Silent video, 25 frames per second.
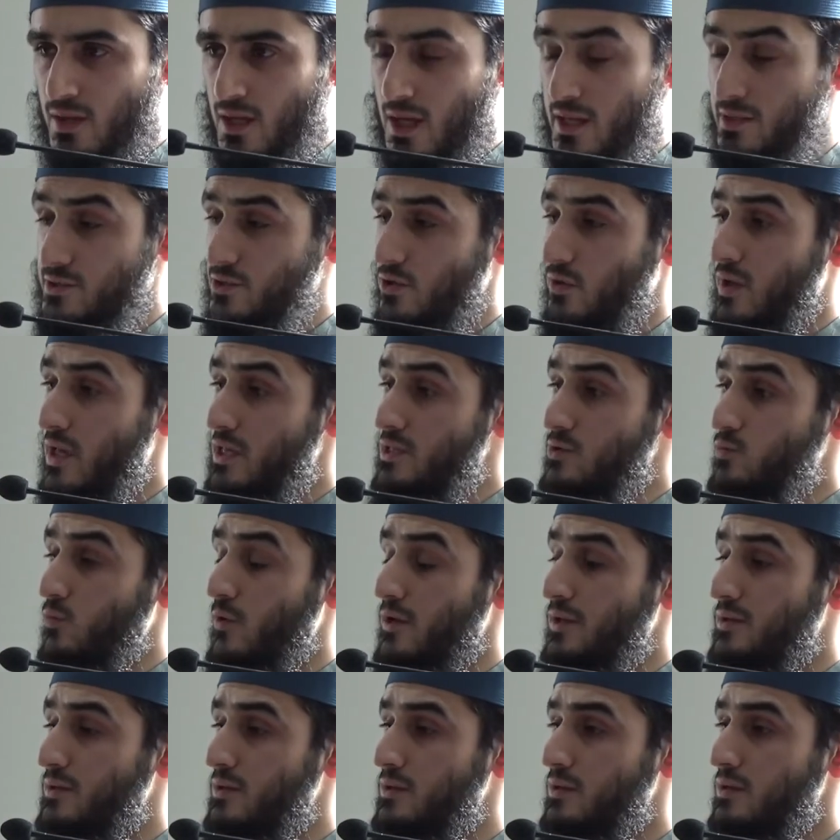And so guess
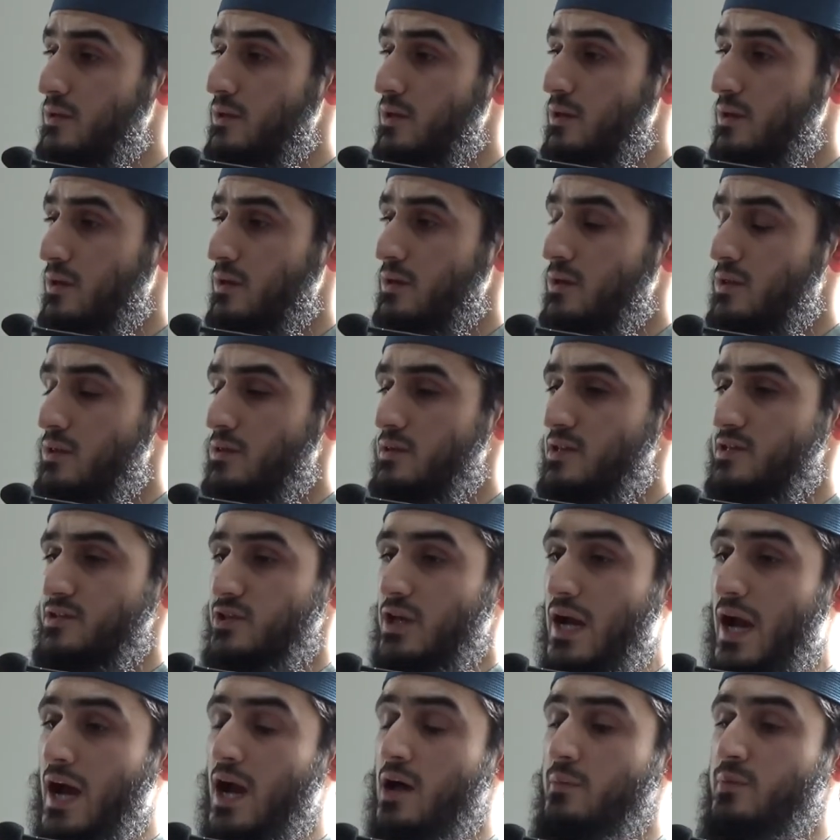what? The
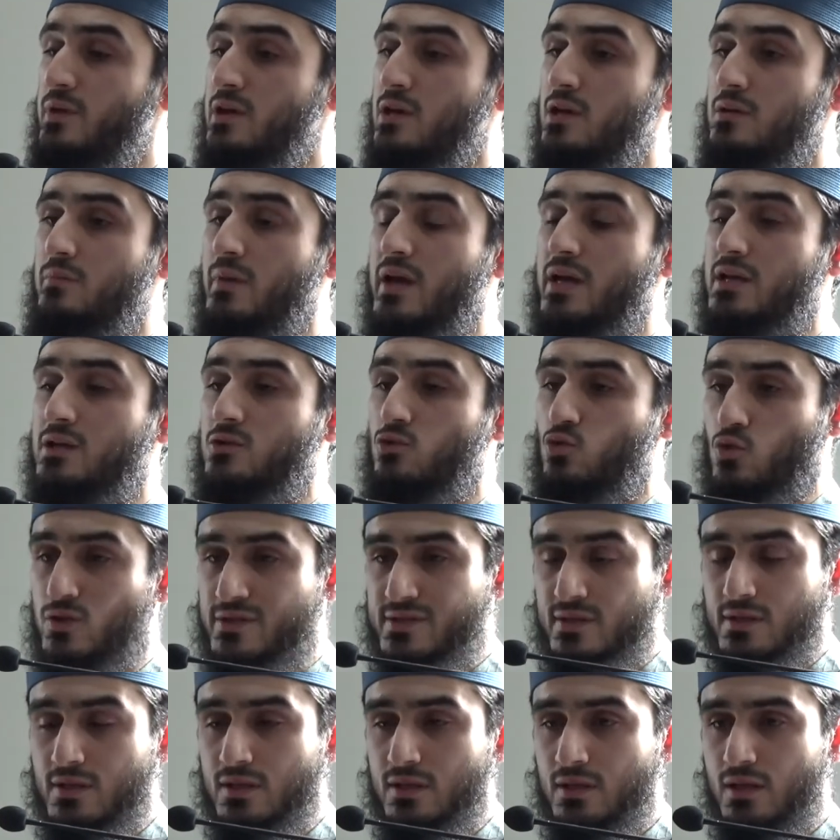Sahabi, he made
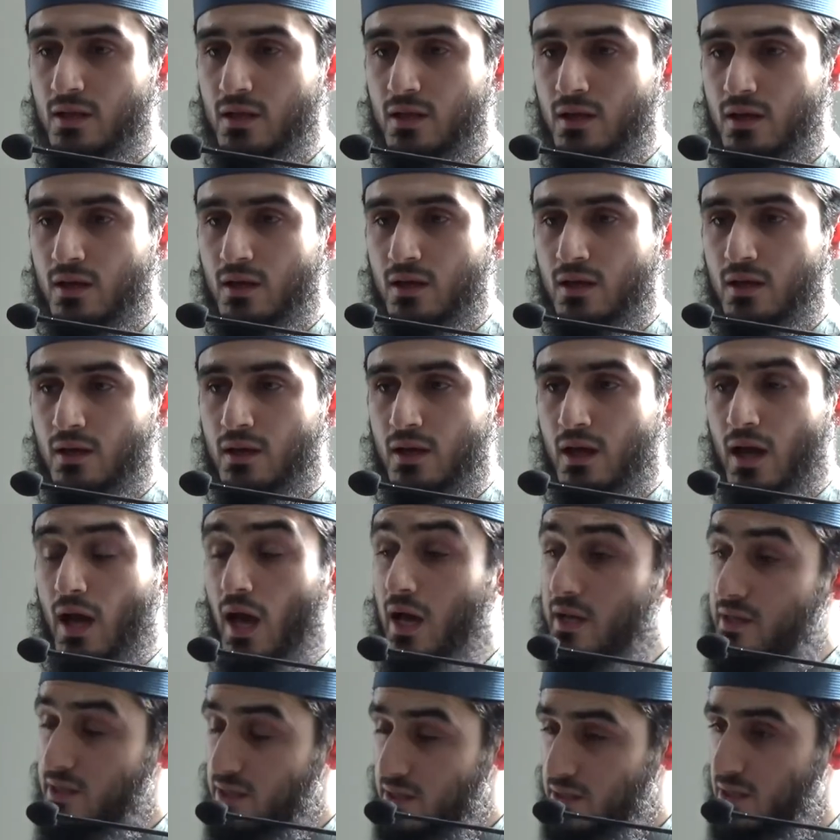ghusl
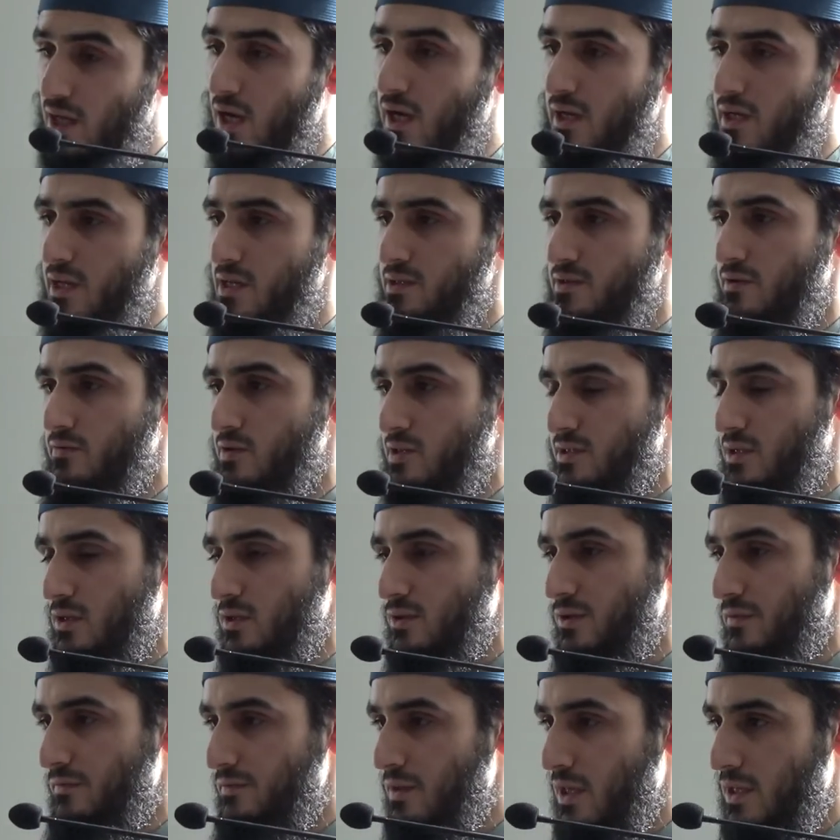and he died as a
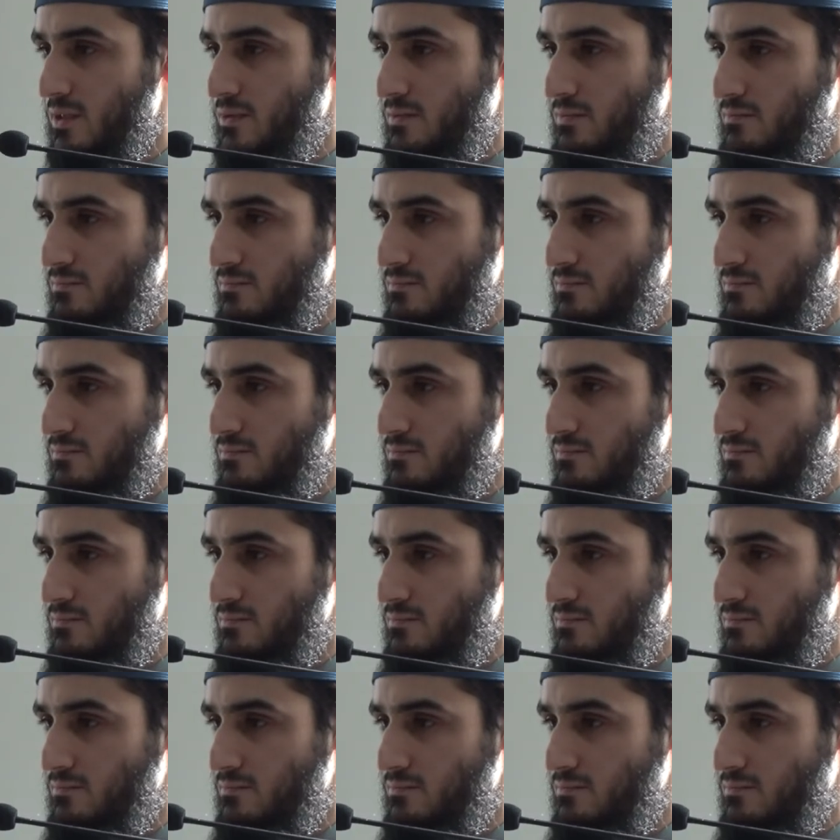result of that.